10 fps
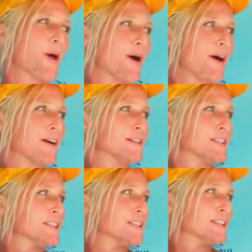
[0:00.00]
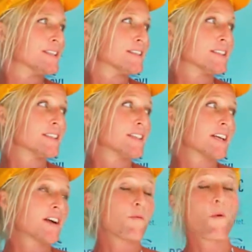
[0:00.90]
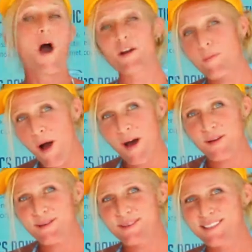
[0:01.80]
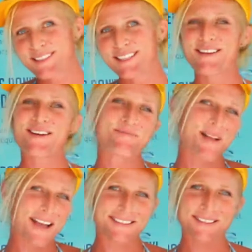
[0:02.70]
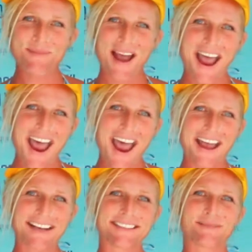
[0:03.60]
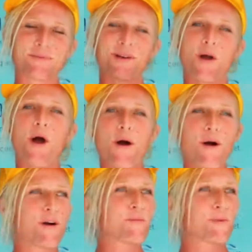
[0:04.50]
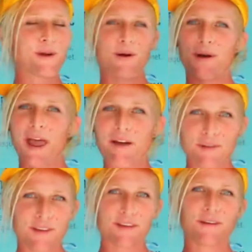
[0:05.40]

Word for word: to water bottles, just say no to plastic bags, bring your own, bring your own everything